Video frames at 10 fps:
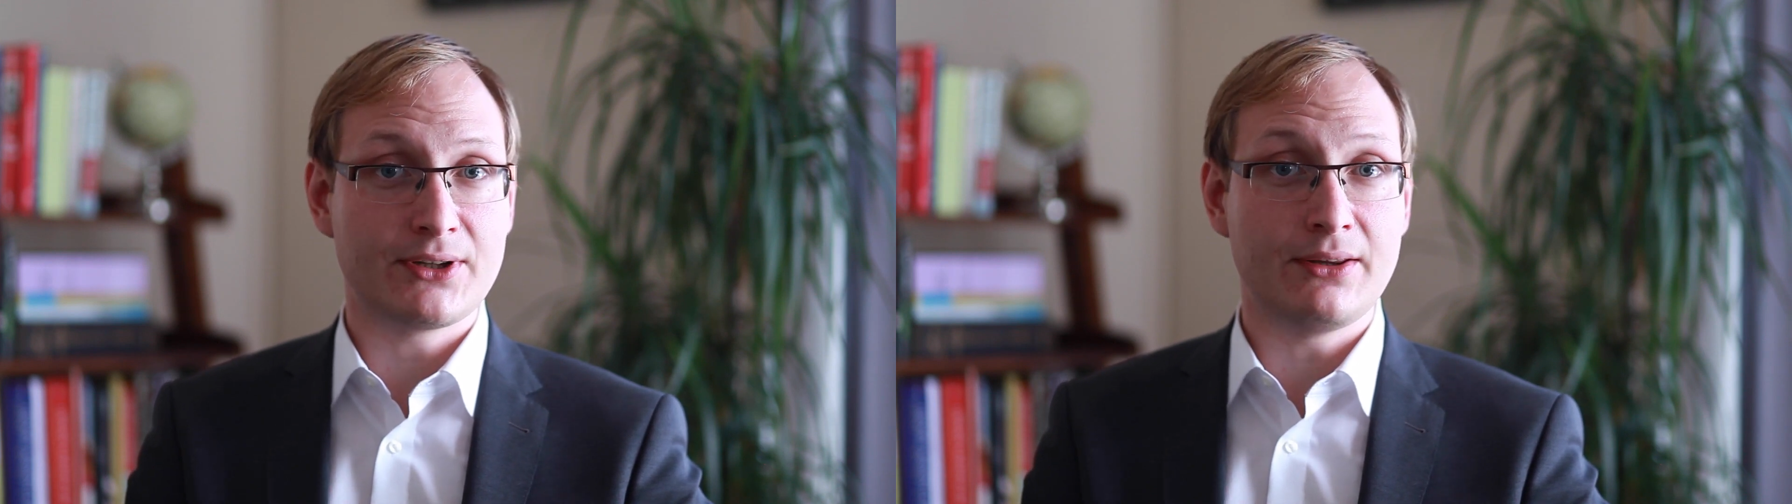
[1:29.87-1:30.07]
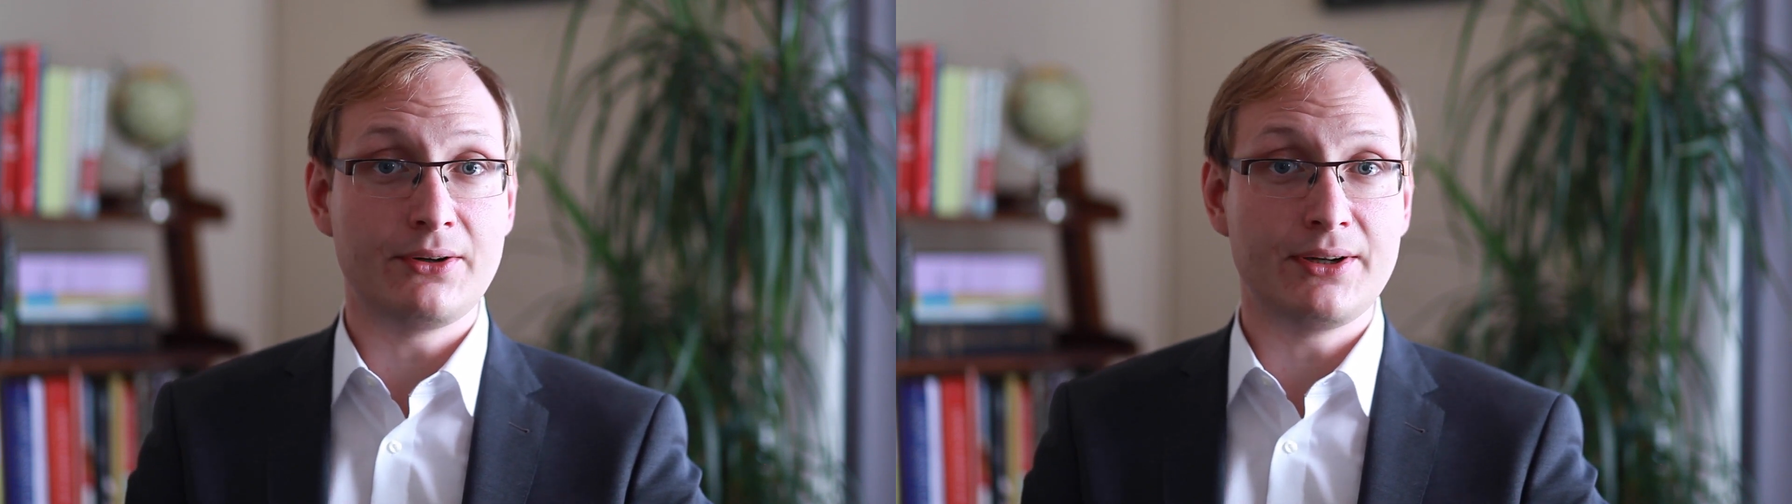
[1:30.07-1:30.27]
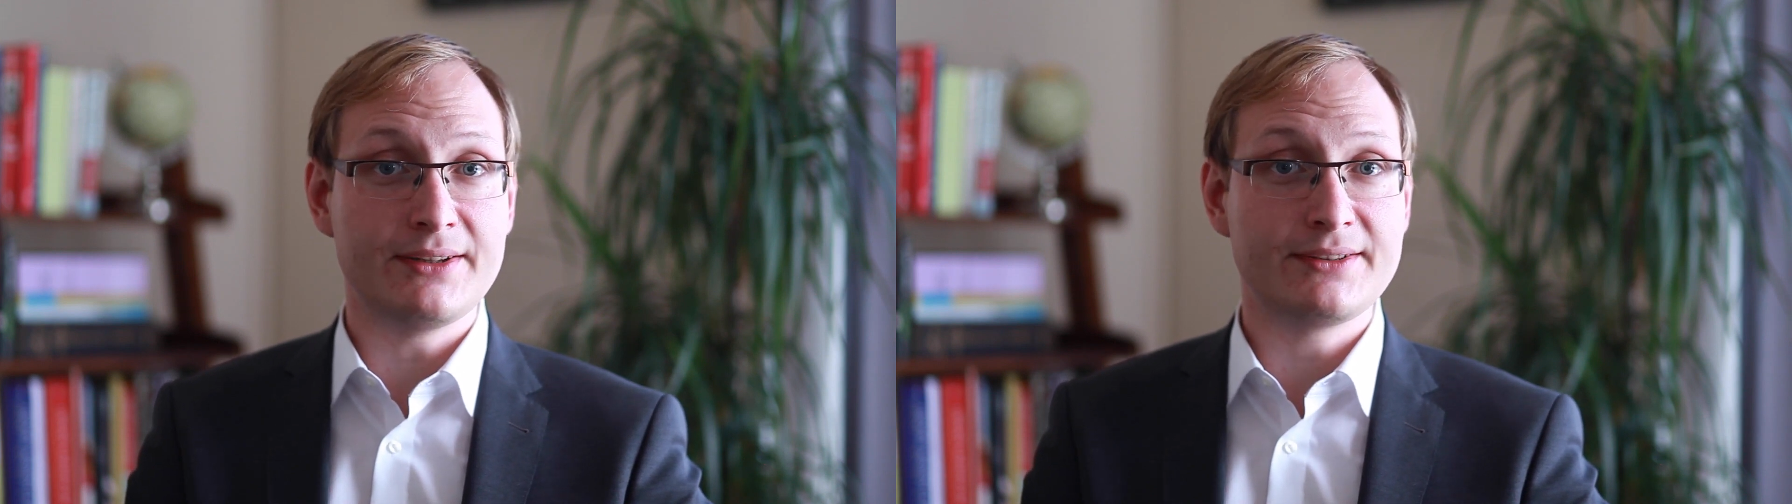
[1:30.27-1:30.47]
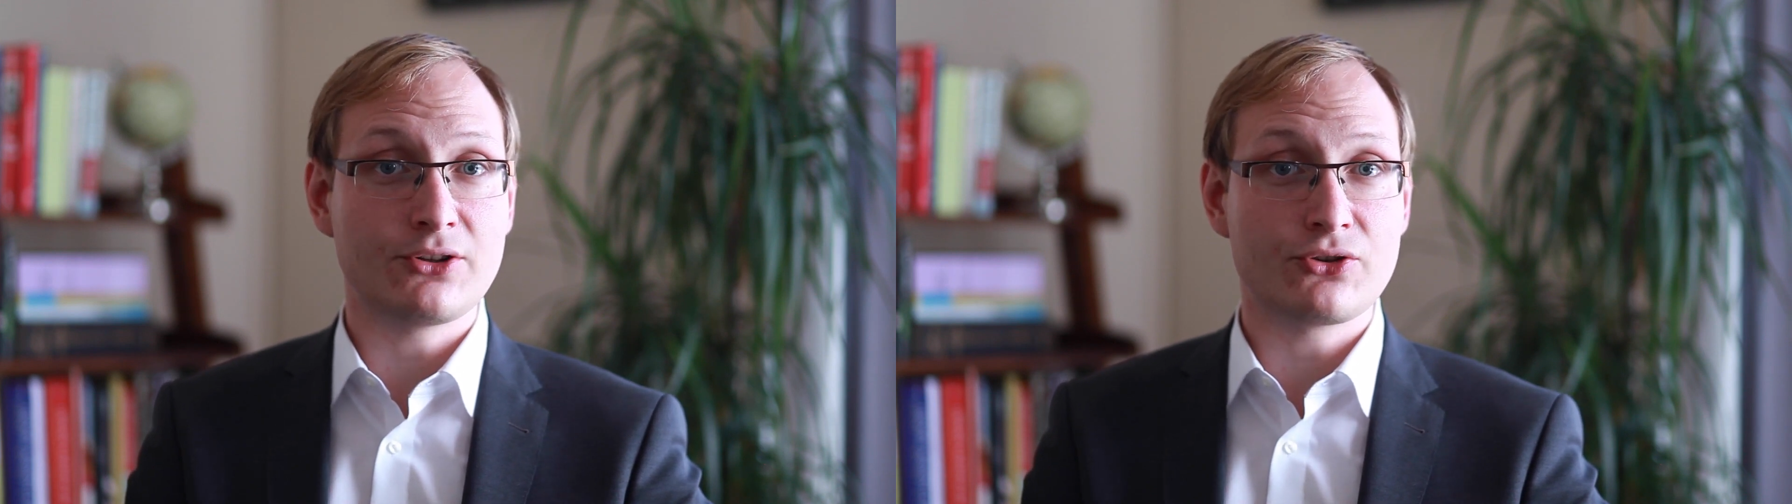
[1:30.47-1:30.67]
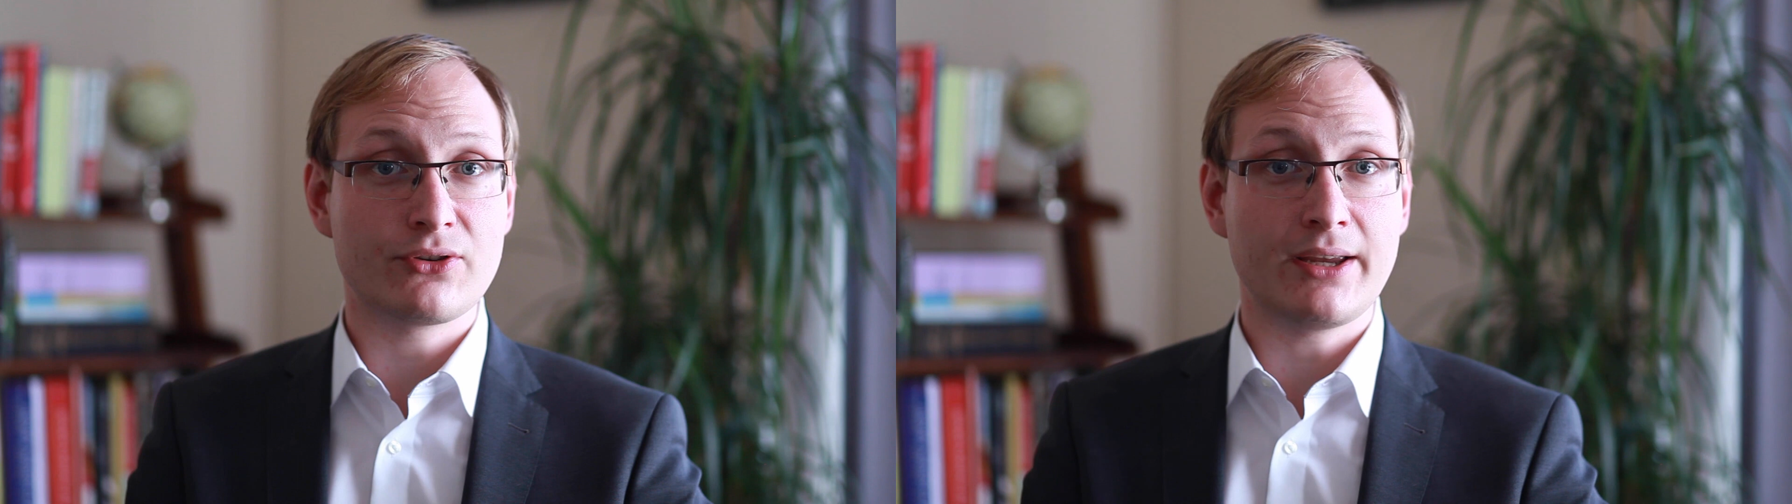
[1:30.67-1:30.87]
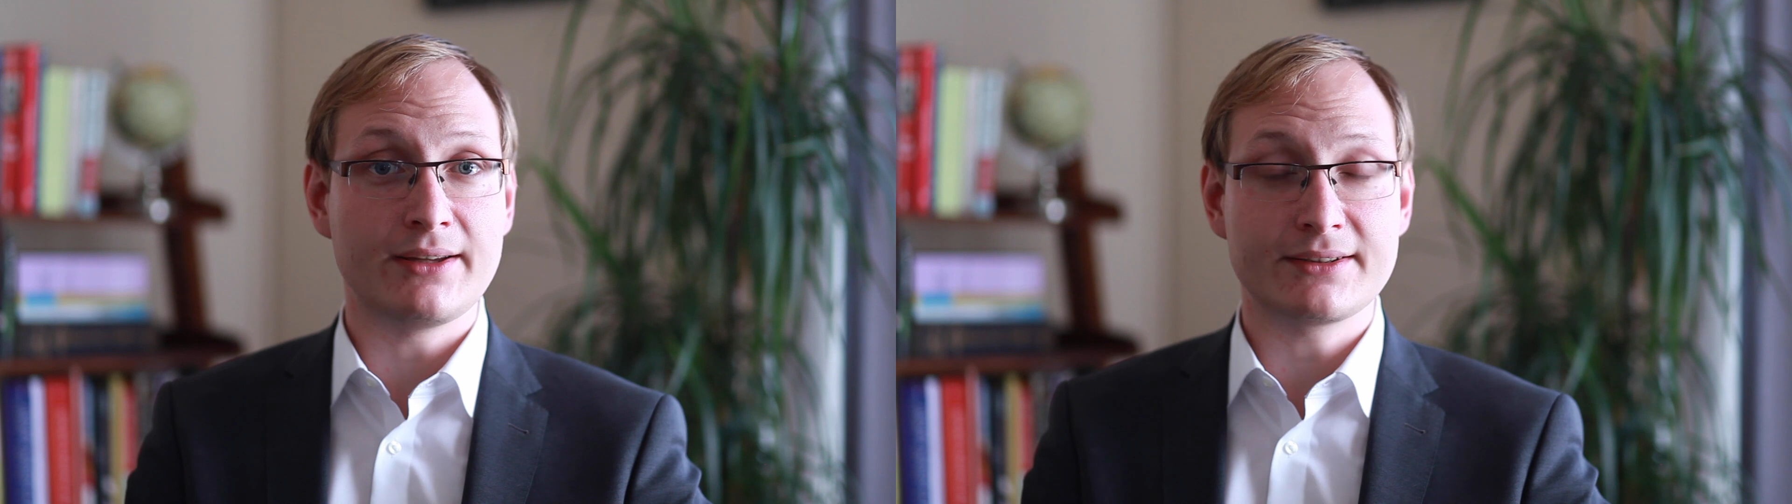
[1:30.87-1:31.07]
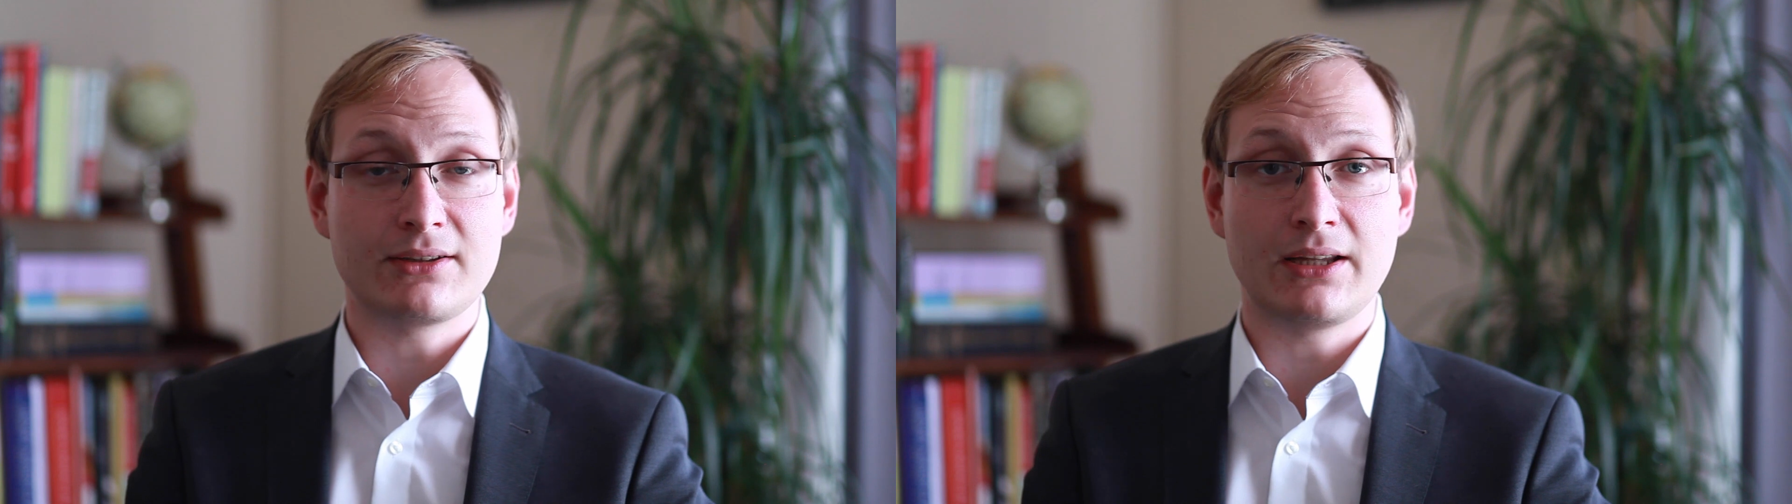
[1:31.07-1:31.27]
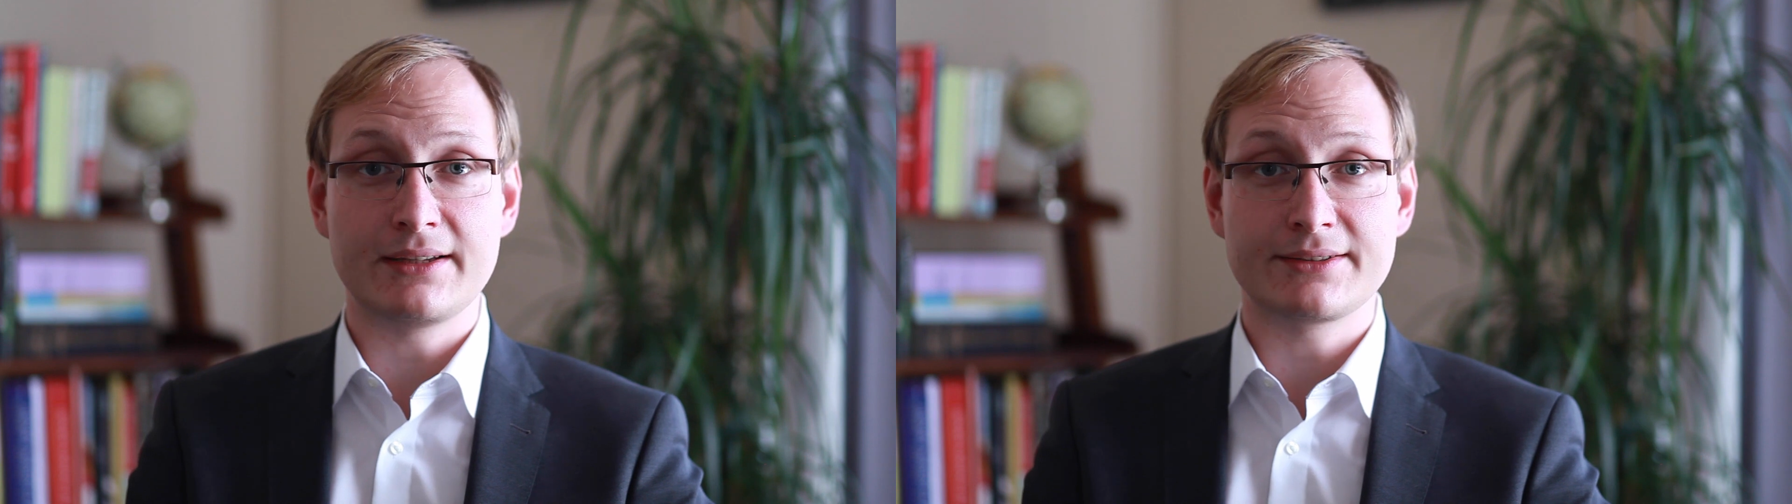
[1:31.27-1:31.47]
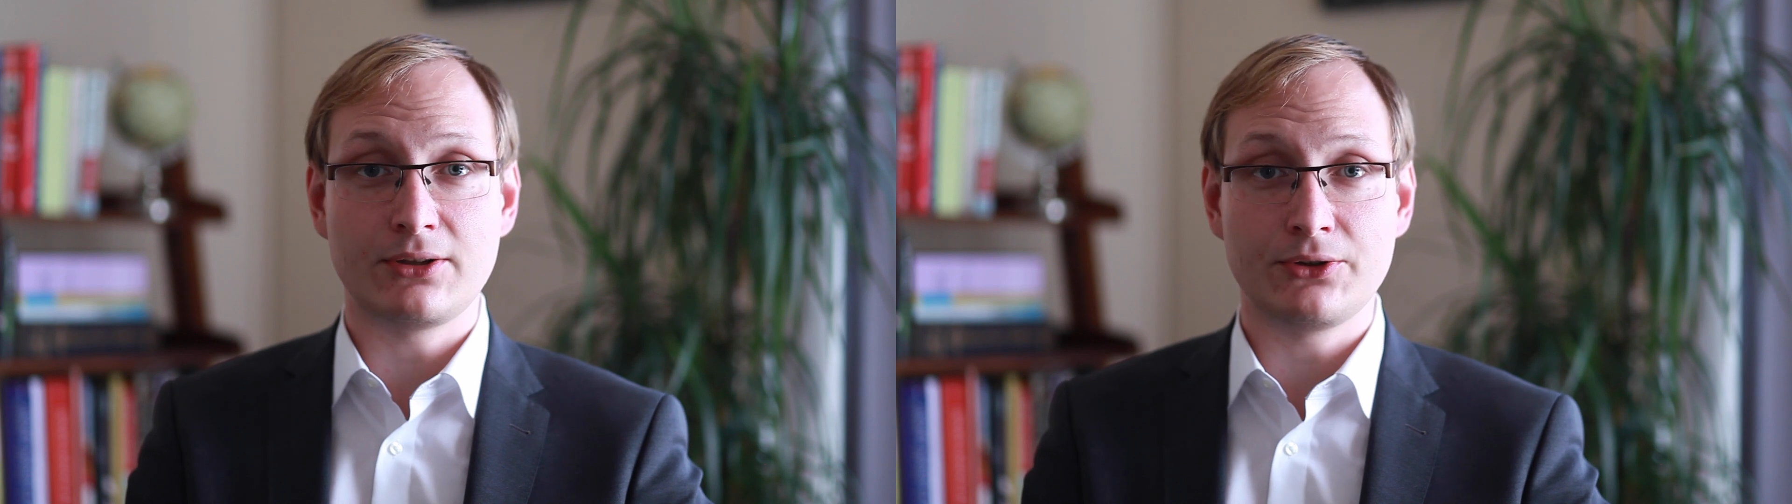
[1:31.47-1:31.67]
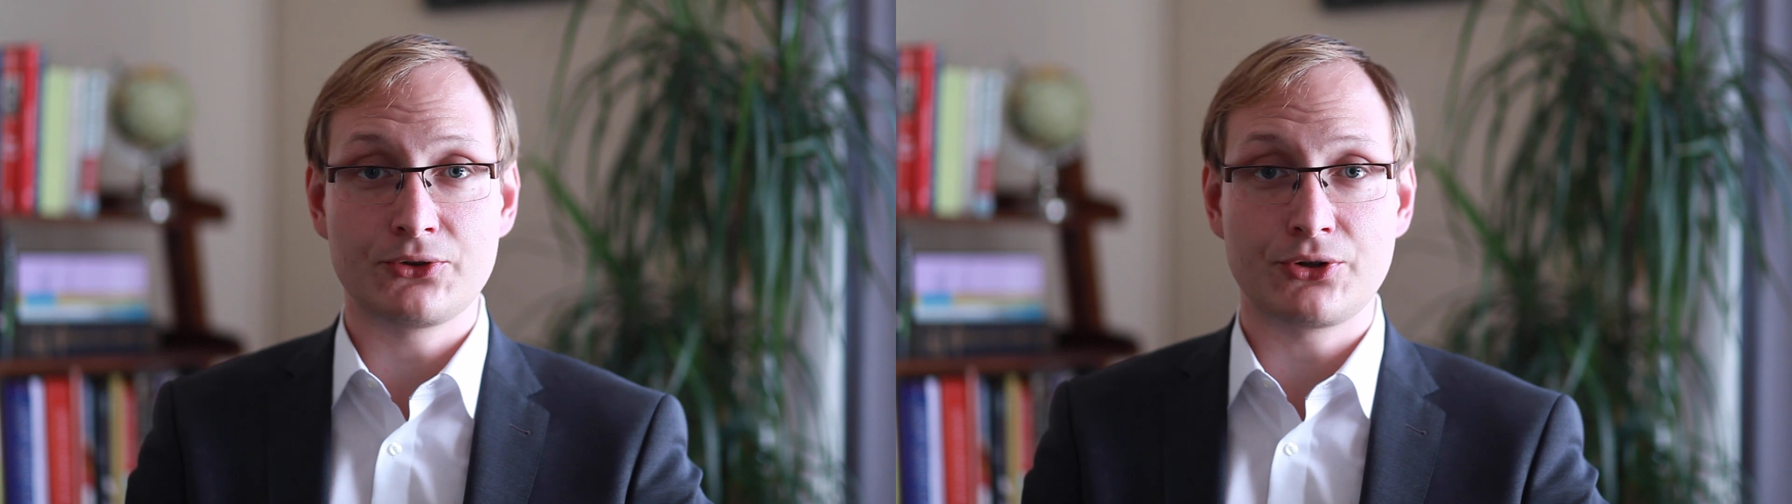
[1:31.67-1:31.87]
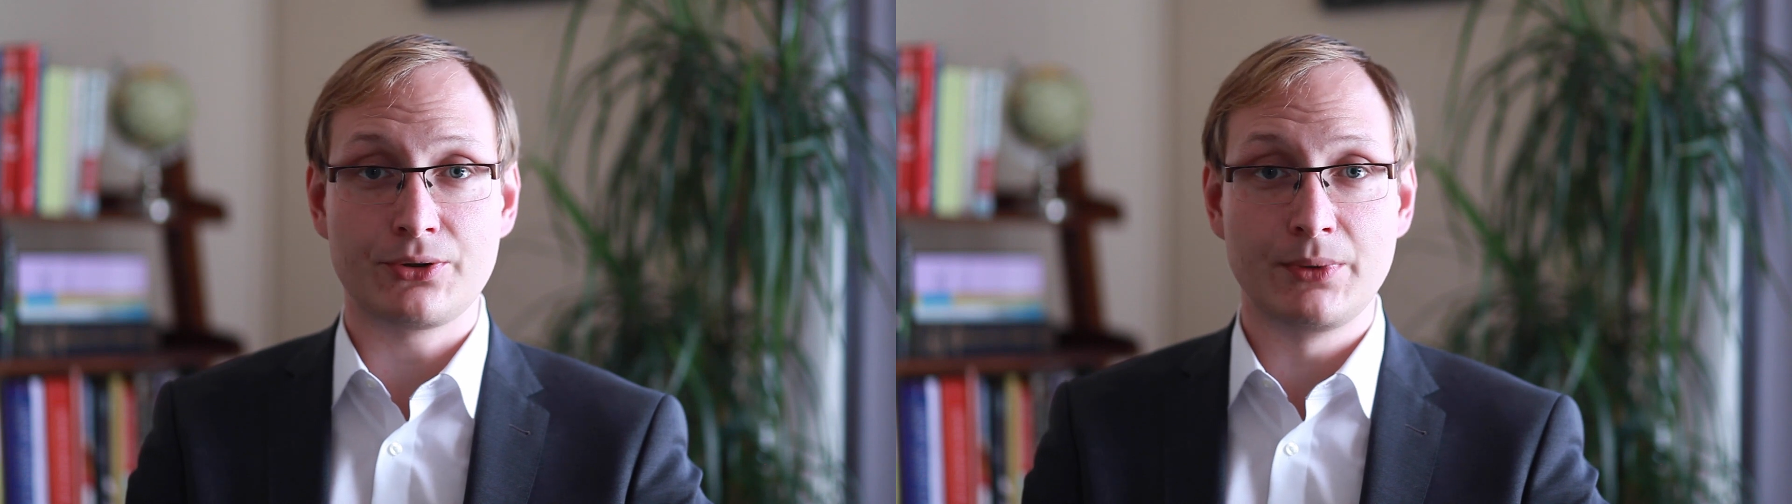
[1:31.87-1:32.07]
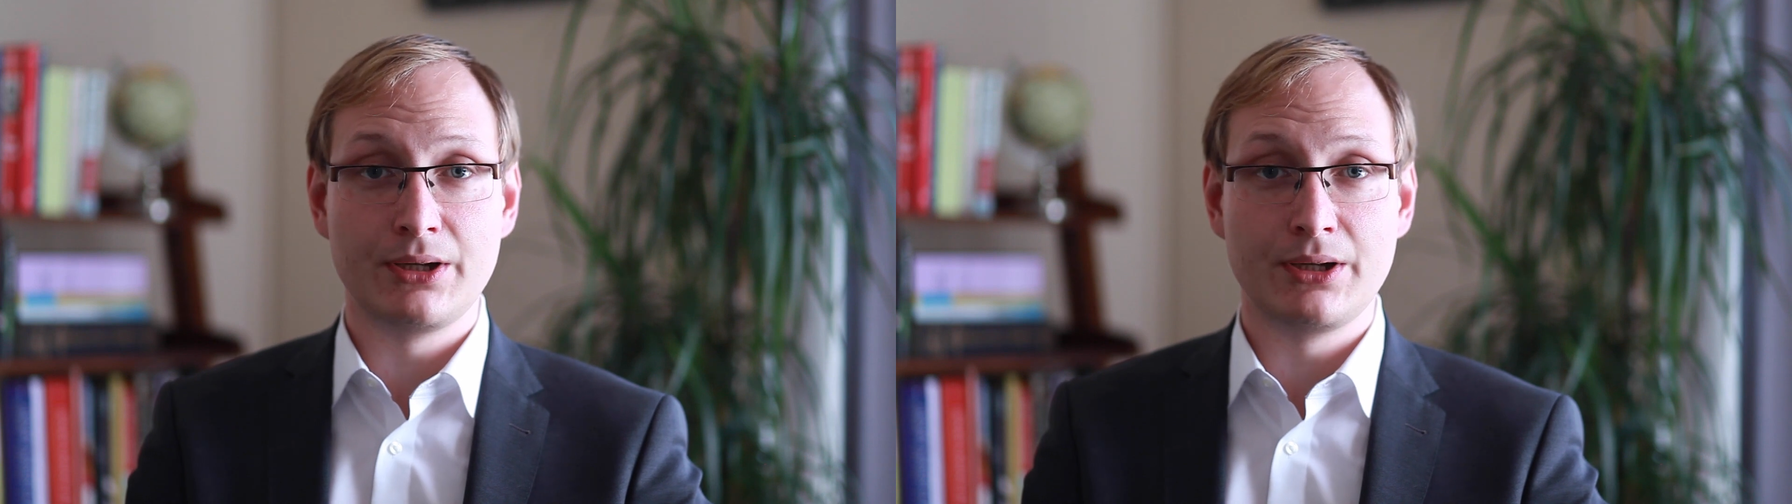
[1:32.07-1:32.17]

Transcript: and there is such thing as class culture,